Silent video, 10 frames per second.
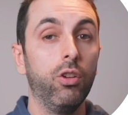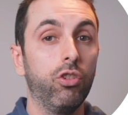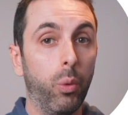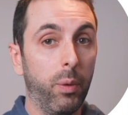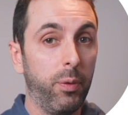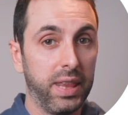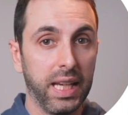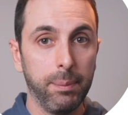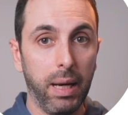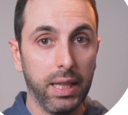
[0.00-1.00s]
So if we
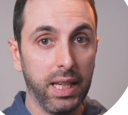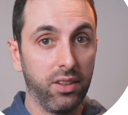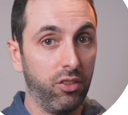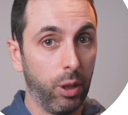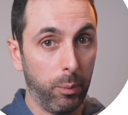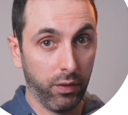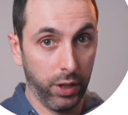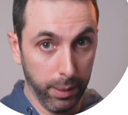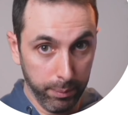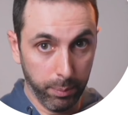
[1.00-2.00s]
think about things in terms of a
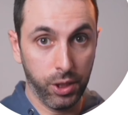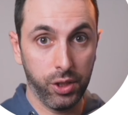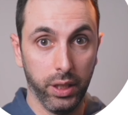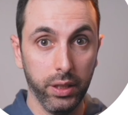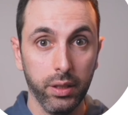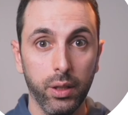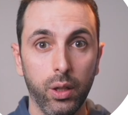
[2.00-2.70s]
number machine,